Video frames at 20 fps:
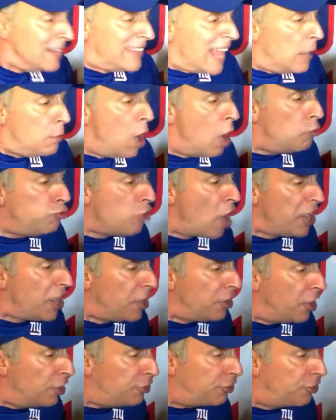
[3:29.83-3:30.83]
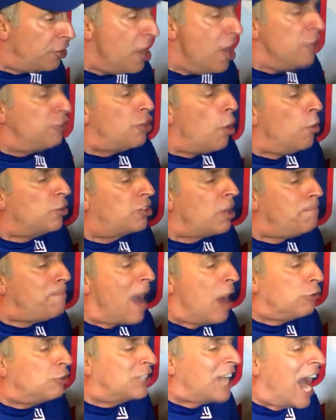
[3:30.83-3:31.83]
They won't run on us. So it's
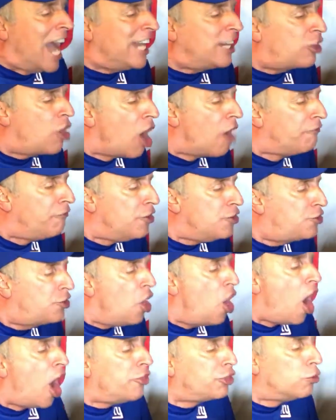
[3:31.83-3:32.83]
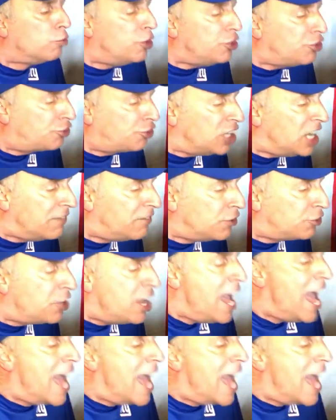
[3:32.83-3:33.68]
about tight coverage on the receivers